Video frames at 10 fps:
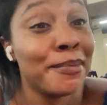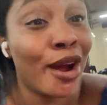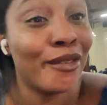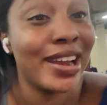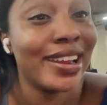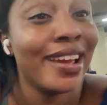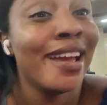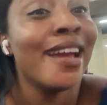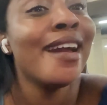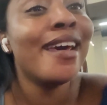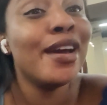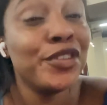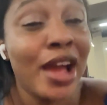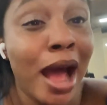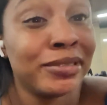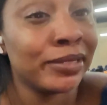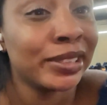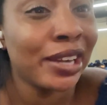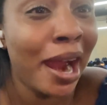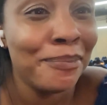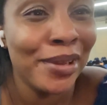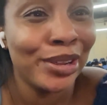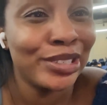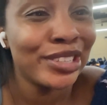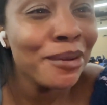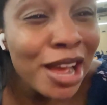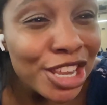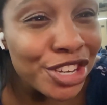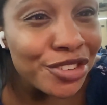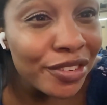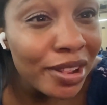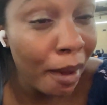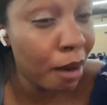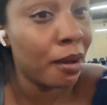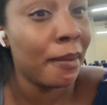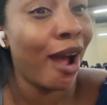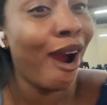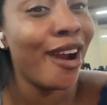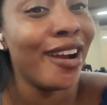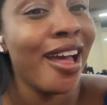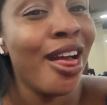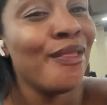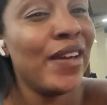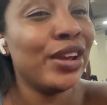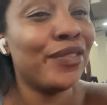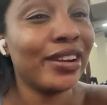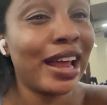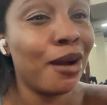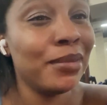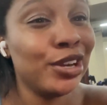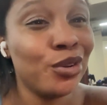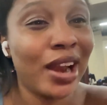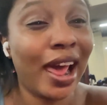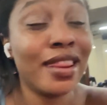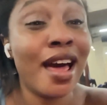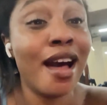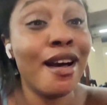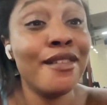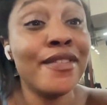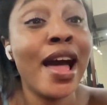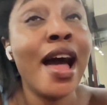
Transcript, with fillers: already? If you have subscribed, thank you so much from the bottom of my heart. Thank you for allowing me to do what I love.